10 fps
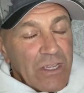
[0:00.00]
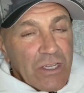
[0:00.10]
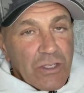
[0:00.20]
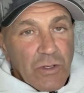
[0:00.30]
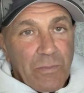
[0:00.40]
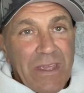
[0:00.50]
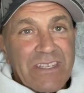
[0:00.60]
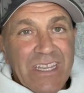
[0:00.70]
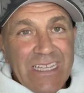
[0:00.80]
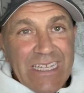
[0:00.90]
So
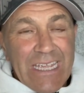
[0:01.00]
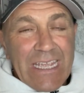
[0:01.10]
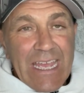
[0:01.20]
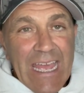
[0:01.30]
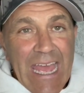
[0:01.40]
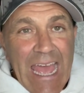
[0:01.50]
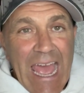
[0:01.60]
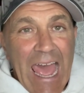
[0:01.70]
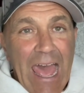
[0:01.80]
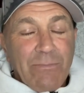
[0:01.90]
basically,
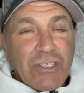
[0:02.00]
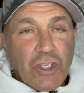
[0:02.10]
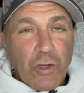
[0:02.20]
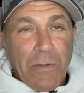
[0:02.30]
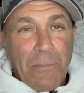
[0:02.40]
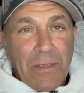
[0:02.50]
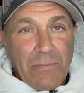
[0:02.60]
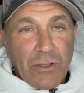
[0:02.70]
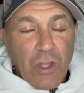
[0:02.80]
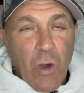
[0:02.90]
I'm assuming
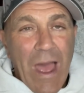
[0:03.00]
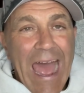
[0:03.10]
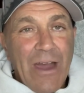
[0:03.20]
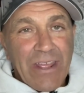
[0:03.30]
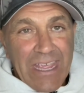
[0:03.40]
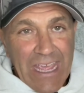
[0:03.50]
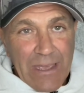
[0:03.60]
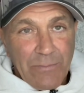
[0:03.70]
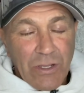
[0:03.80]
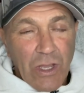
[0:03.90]
people know how to
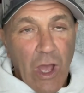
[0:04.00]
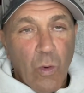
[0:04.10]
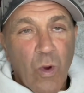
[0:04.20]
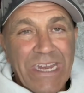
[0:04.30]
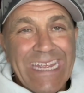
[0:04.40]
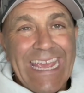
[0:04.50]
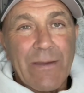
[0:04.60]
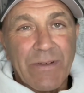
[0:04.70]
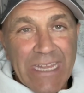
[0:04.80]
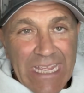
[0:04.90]
gamble or what
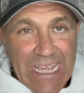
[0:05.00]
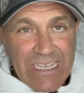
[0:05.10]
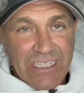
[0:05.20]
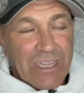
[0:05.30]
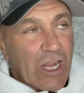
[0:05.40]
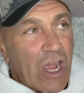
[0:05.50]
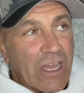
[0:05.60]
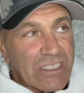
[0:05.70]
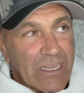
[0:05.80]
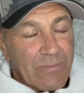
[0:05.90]
gambling is and the
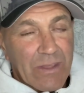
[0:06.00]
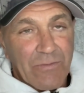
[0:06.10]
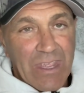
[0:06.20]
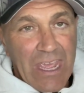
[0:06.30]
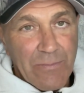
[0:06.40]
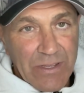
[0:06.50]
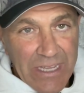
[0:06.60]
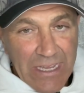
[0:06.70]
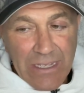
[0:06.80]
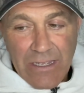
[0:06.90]
concept of
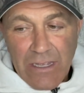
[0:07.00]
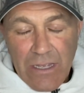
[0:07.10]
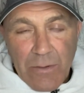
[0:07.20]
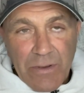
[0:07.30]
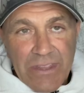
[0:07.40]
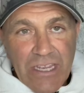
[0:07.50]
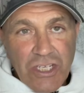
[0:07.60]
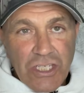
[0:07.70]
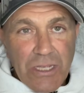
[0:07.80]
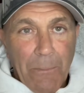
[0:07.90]
gambling, but that's
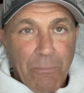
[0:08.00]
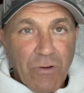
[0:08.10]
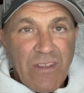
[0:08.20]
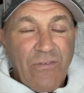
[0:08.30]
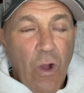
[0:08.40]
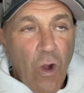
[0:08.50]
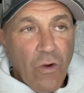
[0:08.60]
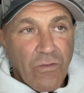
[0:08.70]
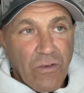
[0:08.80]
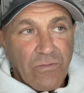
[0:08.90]
just a brief
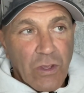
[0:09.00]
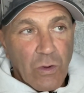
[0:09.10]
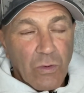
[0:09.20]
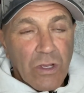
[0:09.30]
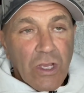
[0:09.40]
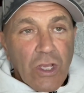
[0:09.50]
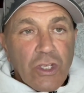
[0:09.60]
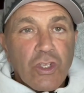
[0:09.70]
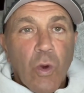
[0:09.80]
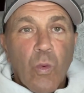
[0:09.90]
overview.
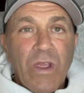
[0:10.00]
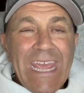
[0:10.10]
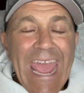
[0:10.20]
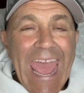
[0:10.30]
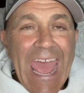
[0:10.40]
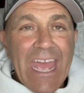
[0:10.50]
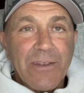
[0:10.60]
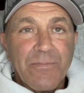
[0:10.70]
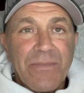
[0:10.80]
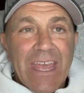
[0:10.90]
So we
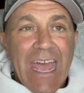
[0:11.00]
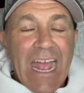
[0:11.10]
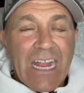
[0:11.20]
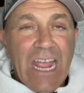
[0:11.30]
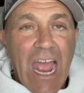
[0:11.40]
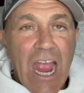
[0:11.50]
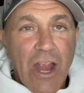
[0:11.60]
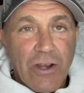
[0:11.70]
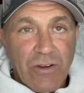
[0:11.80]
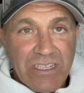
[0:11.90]
had a
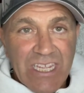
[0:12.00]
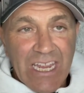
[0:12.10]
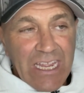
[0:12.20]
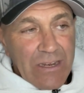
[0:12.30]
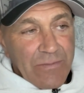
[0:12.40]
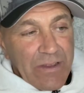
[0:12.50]
card or a ticket